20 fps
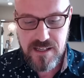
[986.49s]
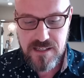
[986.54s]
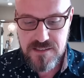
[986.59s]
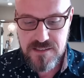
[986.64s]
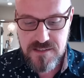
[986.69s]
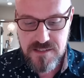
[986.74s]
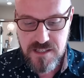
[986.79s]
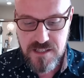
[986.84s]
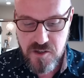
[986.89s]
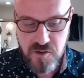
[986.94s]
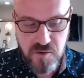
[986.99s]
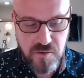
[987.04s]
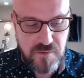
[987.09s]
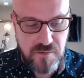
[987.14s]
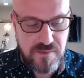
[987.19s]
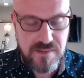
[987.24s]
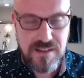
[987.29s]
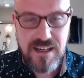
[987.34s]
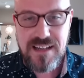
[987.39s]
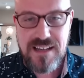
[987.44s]
So
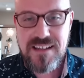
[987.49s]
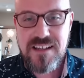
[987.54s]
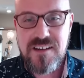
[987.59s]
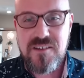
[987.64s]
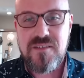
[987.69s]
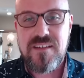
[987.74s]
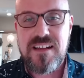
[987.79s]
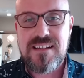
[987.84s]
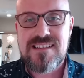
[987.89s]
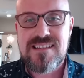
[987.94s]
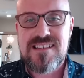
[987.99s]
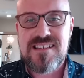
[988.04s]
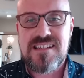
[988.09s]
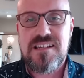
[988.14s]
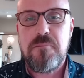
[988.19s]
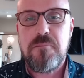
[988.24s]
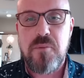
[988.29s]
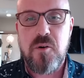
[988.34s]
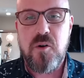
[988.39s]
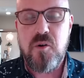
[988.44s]
I know that's
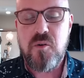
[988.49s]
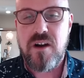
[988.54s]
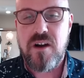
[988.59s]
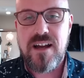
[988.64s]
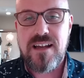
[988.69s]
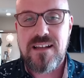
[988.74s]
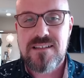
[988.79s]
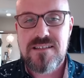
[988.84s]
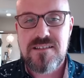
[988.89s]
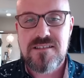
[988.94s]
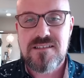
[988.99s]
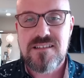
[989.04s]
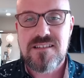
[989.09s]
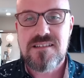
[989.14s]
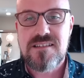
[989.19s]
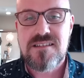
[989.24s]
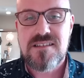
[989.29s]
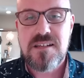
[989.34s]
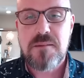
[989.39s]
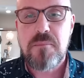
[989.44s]
simple, right? It's just a
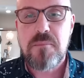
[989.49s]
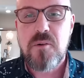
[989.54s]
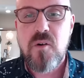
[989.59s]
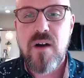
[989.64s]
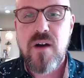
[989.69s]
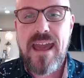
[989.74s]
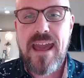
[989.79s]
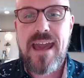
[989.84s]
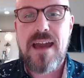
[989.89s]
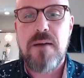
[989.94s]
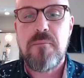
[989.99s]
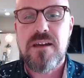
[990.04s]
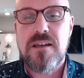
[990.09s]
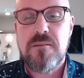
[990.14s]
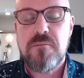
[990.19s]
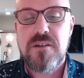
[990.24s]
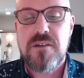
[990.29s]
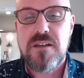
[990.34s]
simple habit.